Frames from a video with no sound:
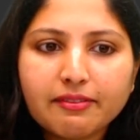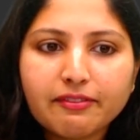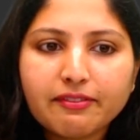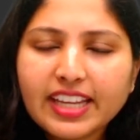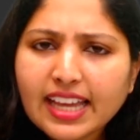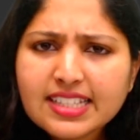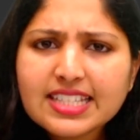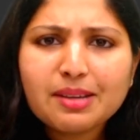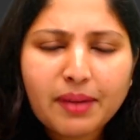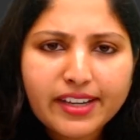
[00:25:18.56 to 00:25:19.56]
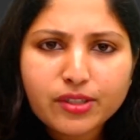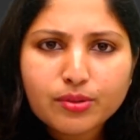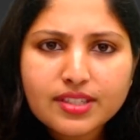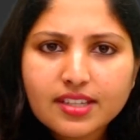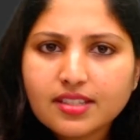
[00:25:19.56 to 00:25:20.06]
we can see
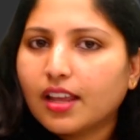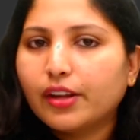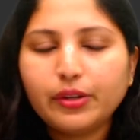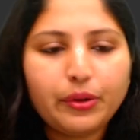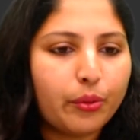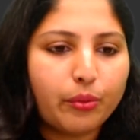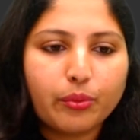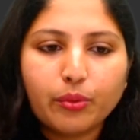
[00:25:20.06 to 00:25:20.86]
mitosis? No.